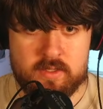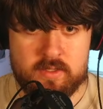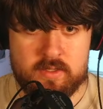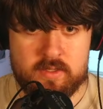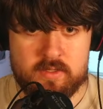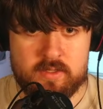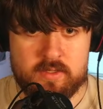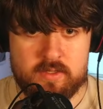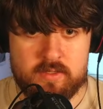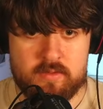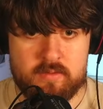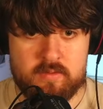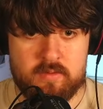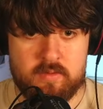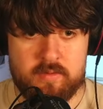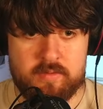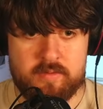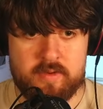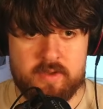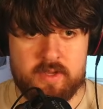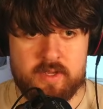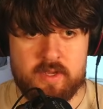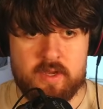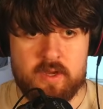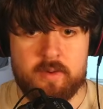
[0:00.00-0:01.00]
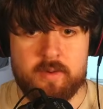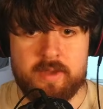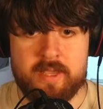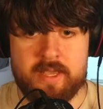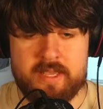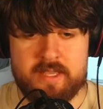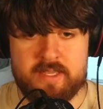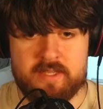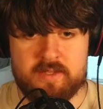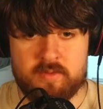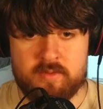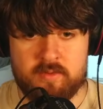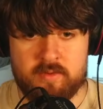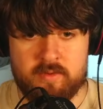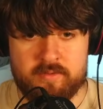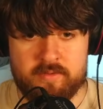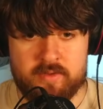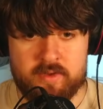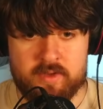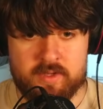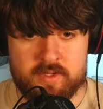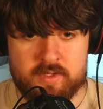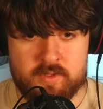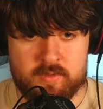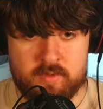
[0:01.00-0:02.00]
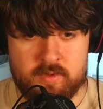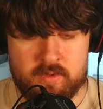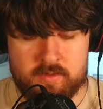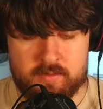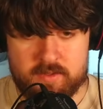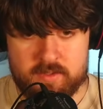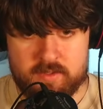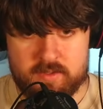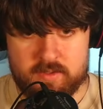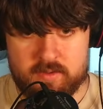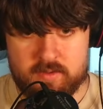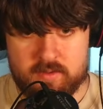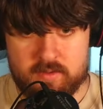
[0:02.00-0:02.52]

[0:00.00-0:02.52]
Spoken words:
Is this all reverse? Oh, it is all reversed. Whoops.